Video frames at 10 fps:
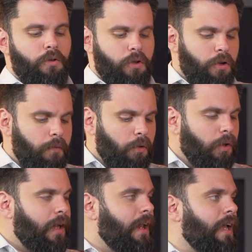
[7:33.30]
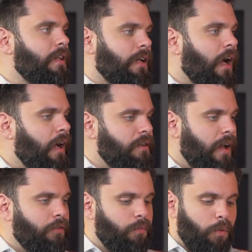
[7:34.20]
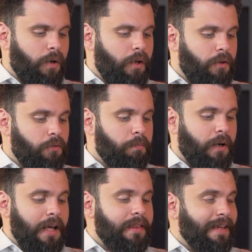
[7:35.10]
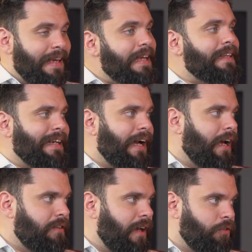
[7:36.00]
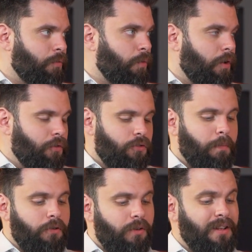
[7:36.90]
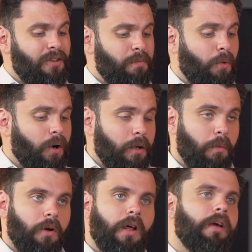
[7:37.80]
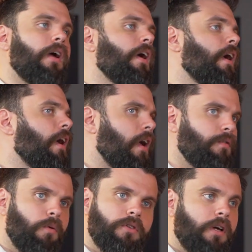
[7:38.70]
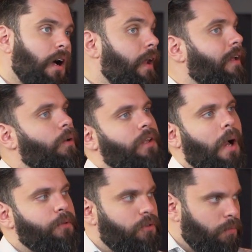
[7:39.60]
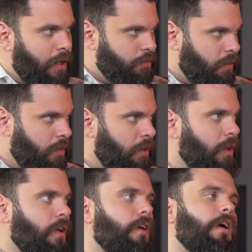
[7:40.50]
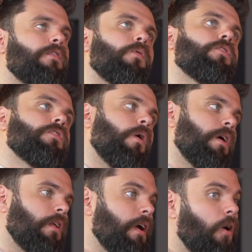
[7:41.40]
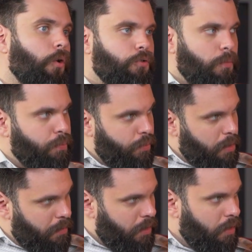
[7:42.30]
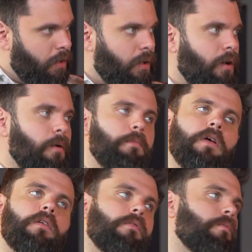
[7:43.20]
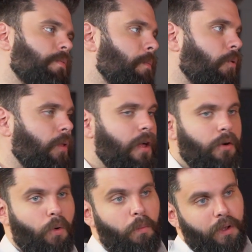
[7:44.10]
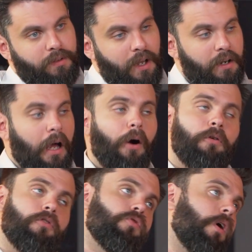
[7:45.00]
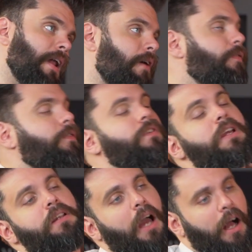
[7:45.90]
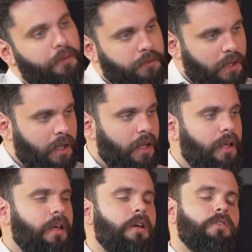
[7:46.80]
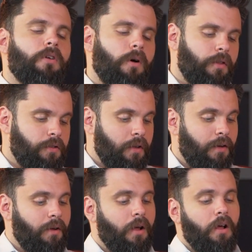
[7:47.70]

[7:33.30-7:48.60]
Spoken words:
So you do have to look at it in the context of what it is. But I think in the context of what it is, especially in this market where like everyone's kind of going the opposite direction. Everyone's going like ultra premium, and people that are normally $10 are trying out $15 things and all this stuff.